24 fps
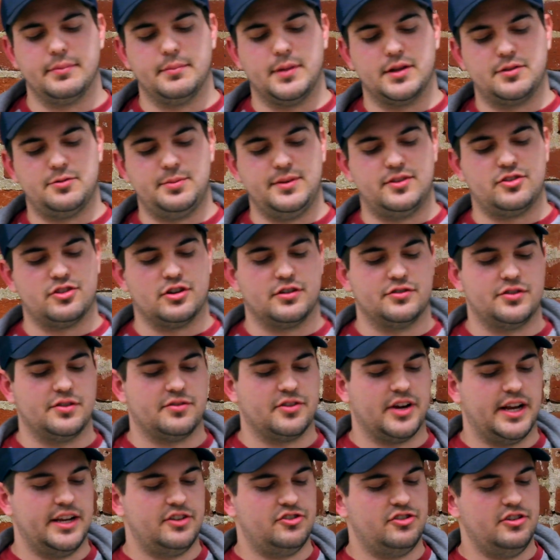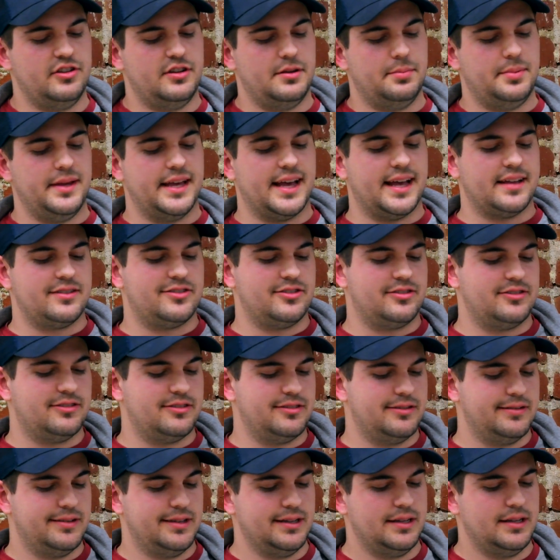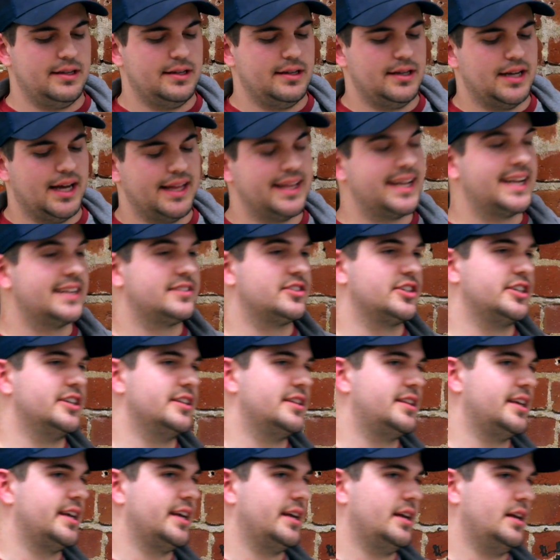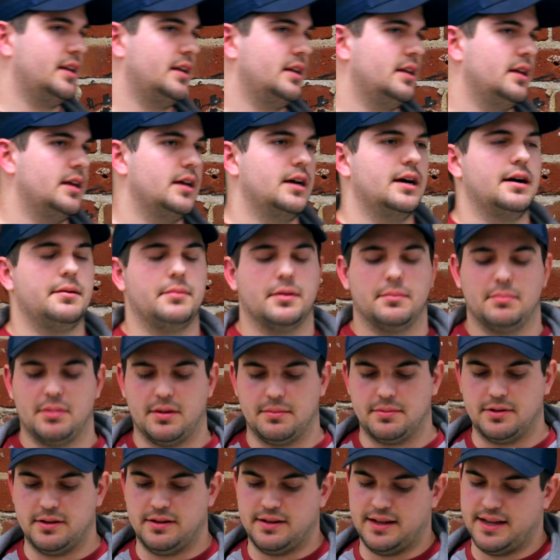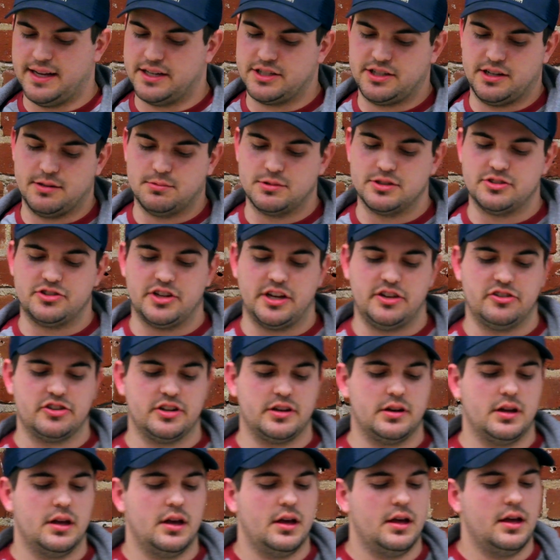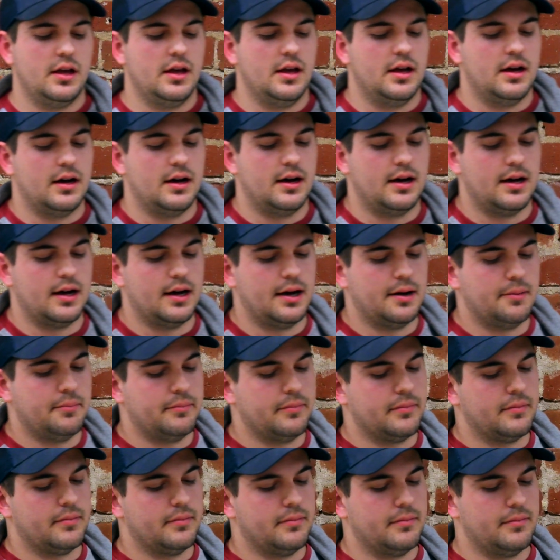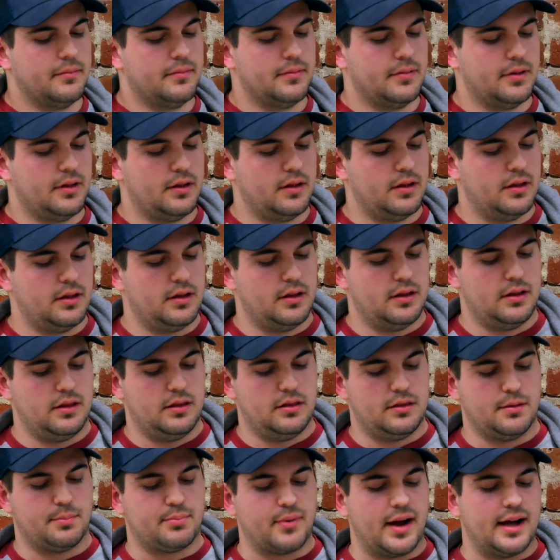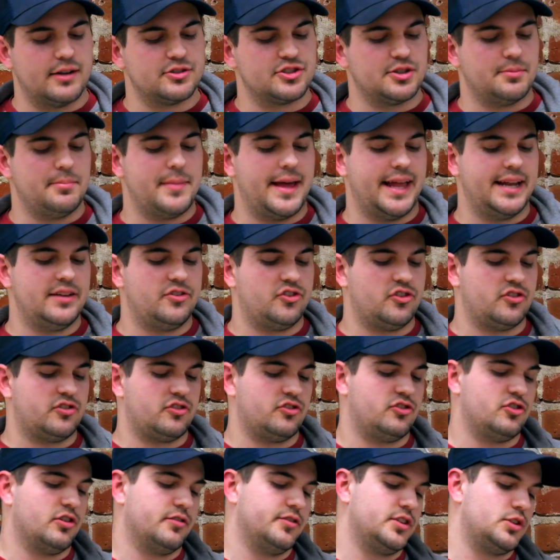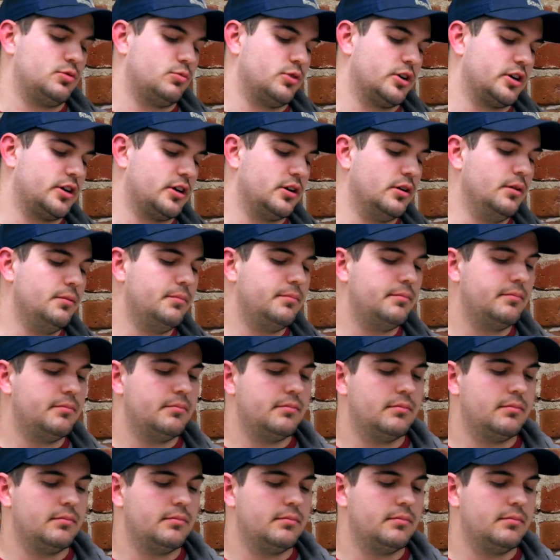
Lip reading: Must be served over HTTPS. I think that's a good thing. I wouldn't change it. The browser manages a service worker,